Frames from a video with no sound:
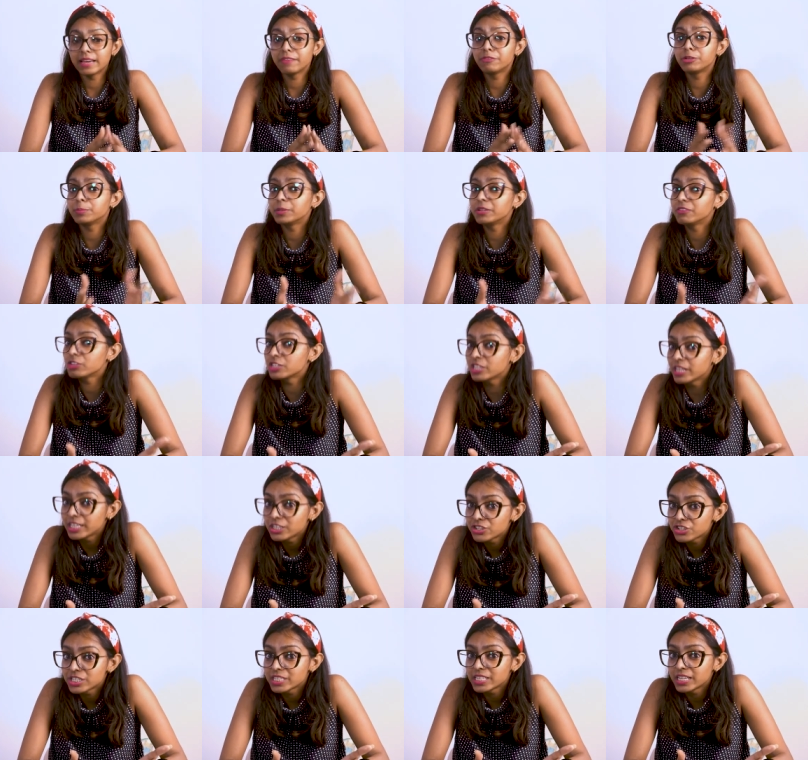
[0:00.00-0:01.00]
Everybody was
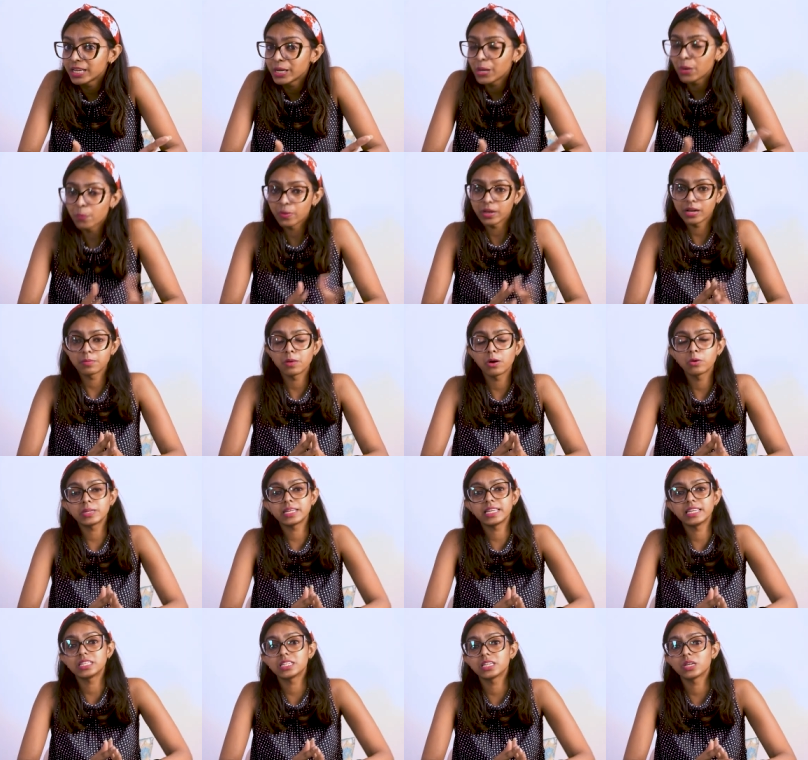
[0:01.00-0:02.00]
interested in knowing
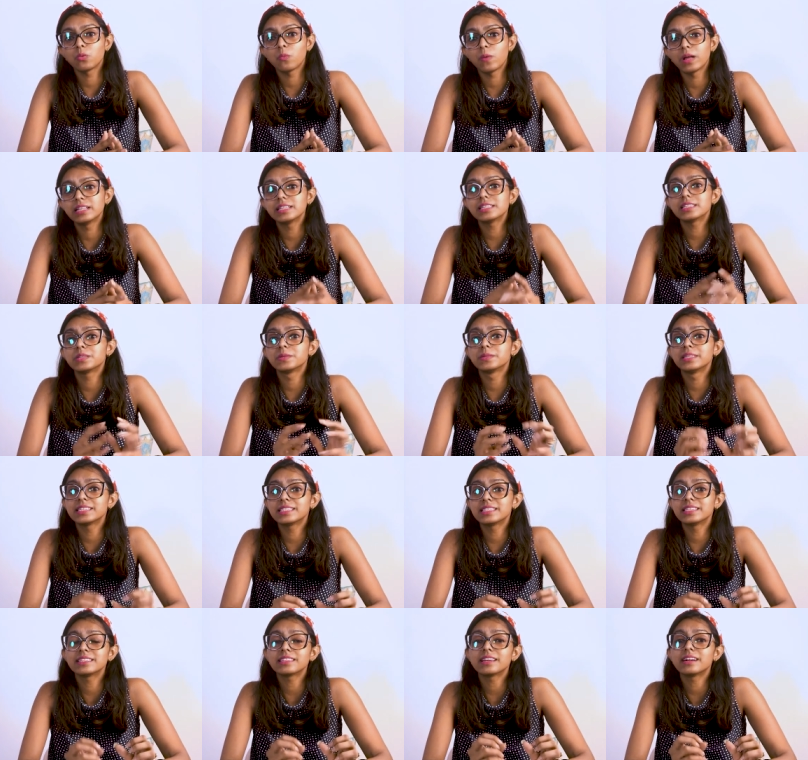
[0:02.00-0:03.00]
about eating well. So
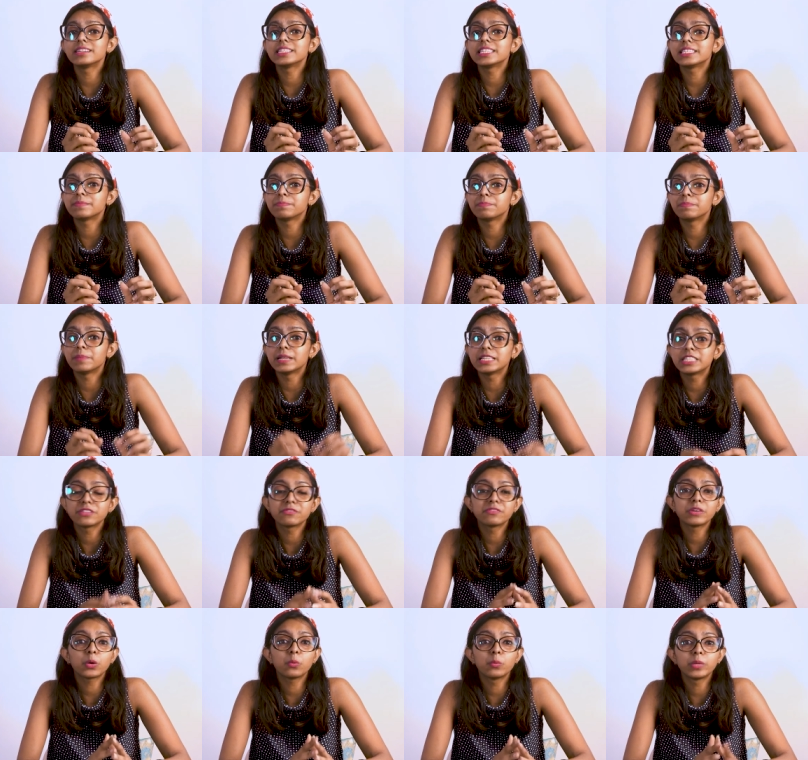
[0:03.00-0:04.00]
this is a
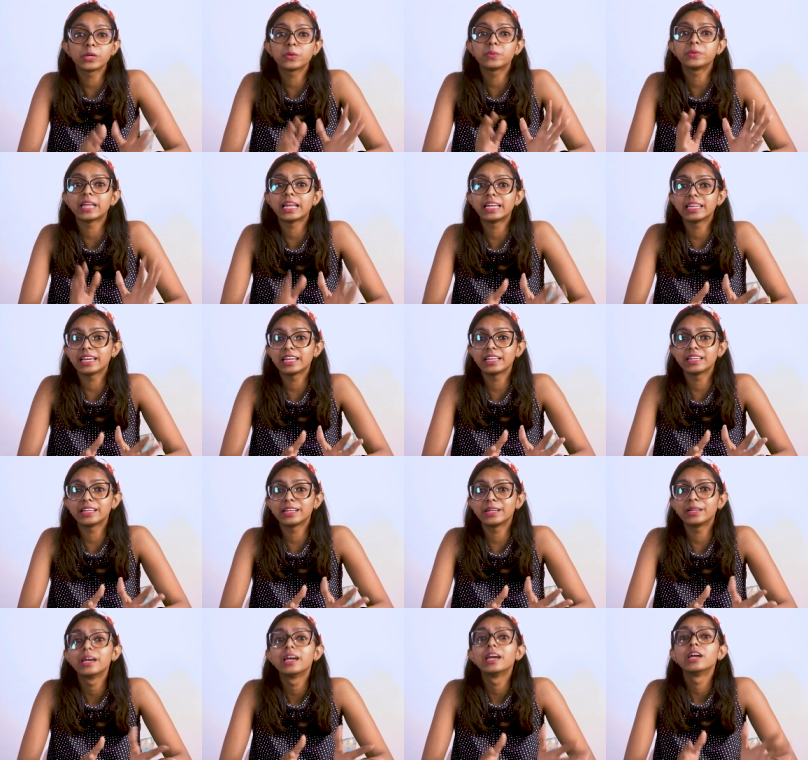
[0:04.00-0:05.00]
specific video
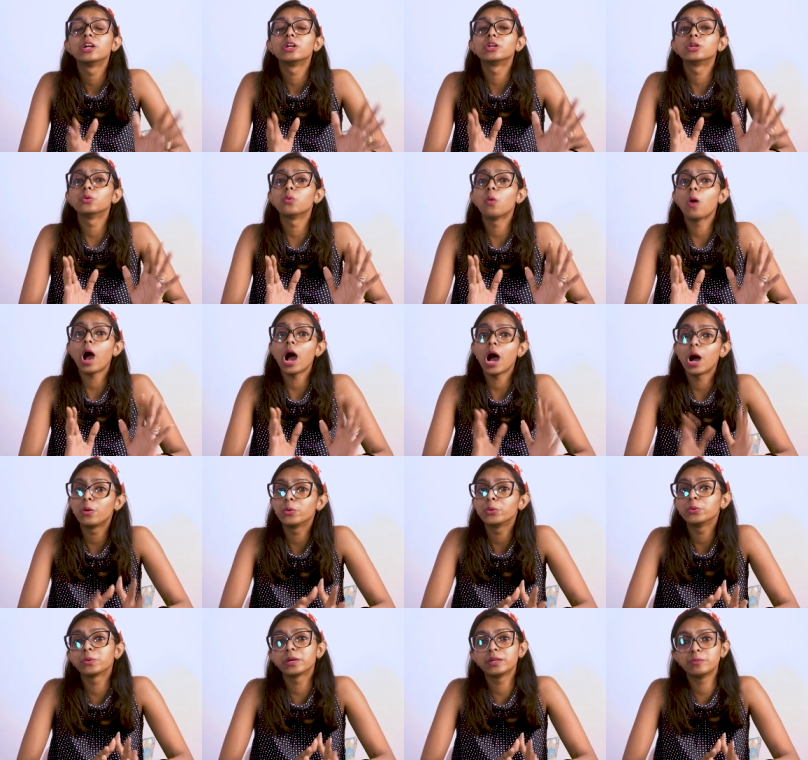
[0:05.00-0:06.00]
dedicated to
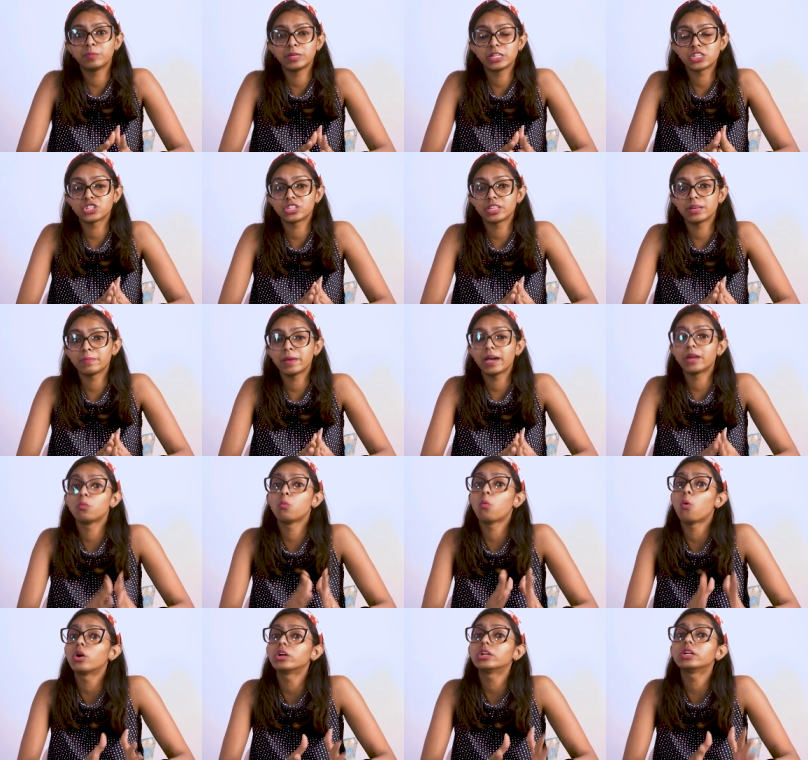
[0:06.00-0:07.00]
how you can pitch them
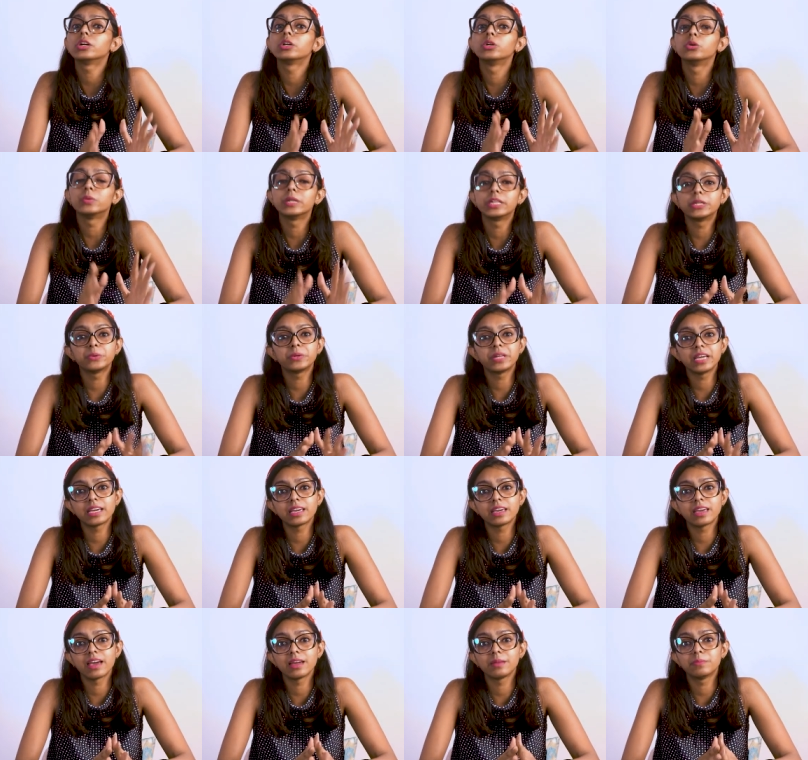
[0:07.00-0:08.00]
and what you need to
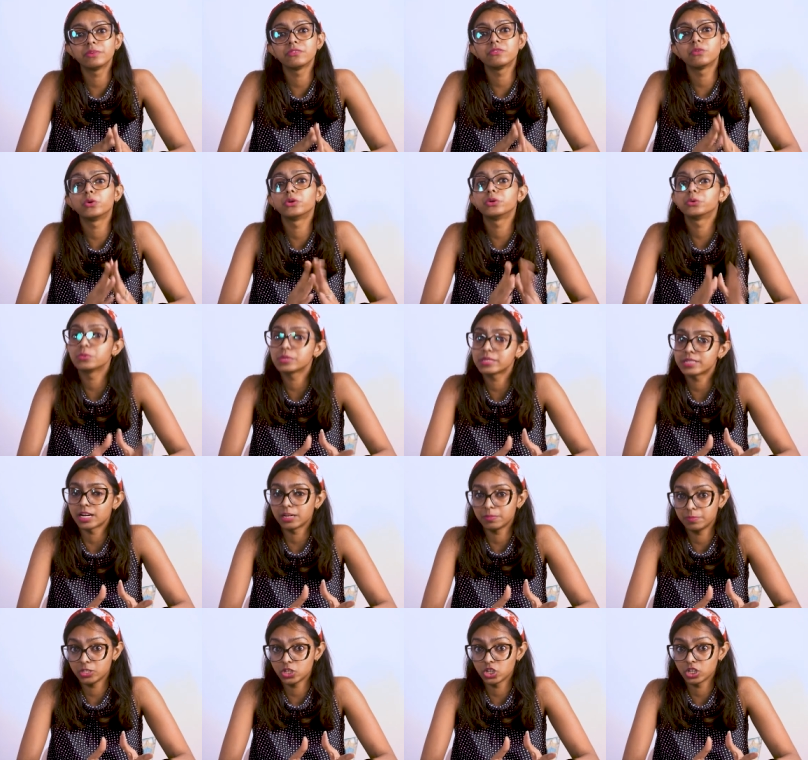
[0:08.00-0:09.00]
take care before you
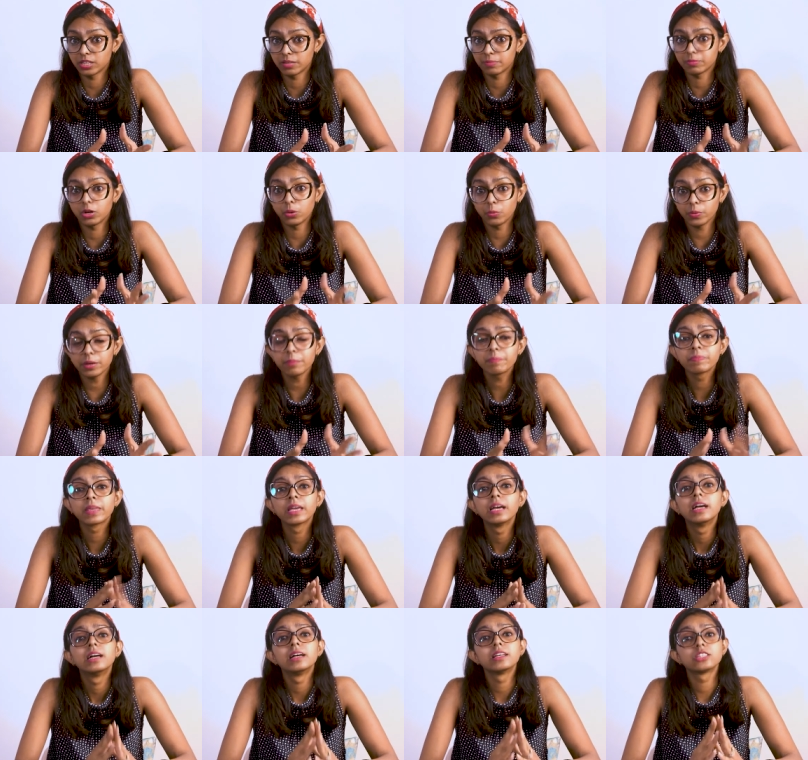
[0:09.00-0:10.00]
start pitching. Okay,
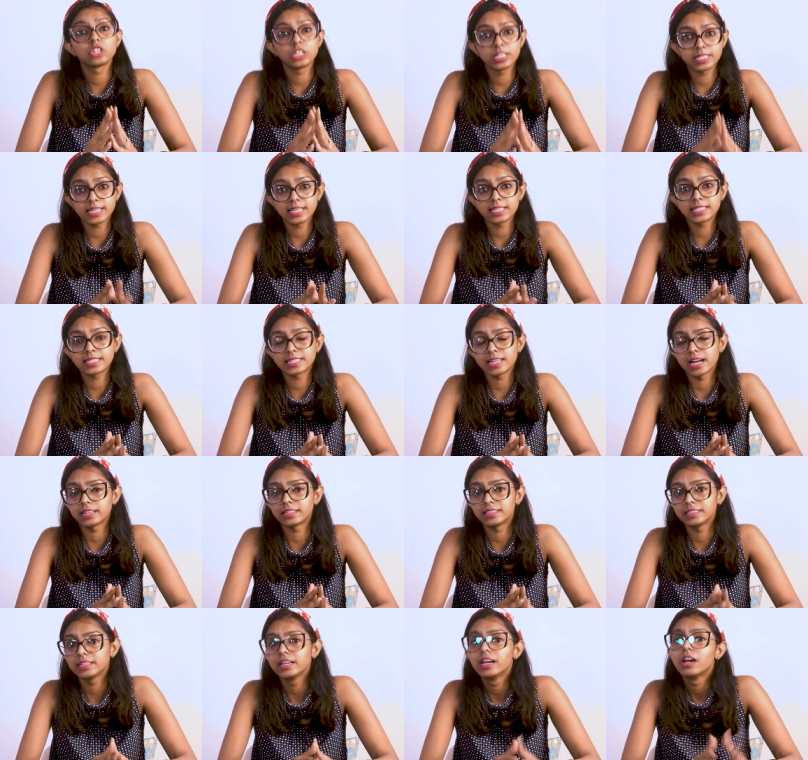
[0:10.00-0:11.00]
so let's get
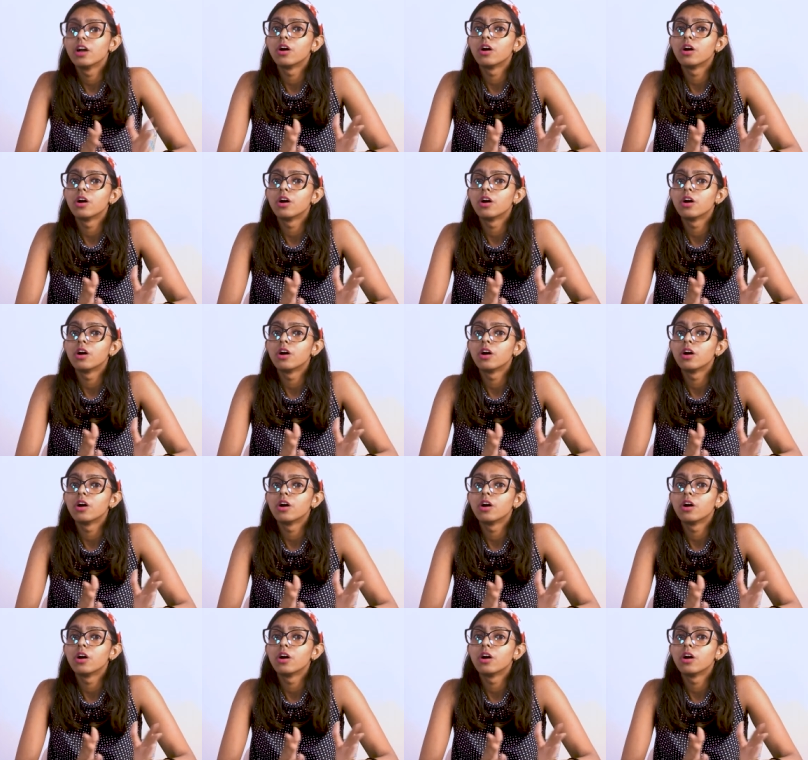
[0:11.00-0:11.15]
started.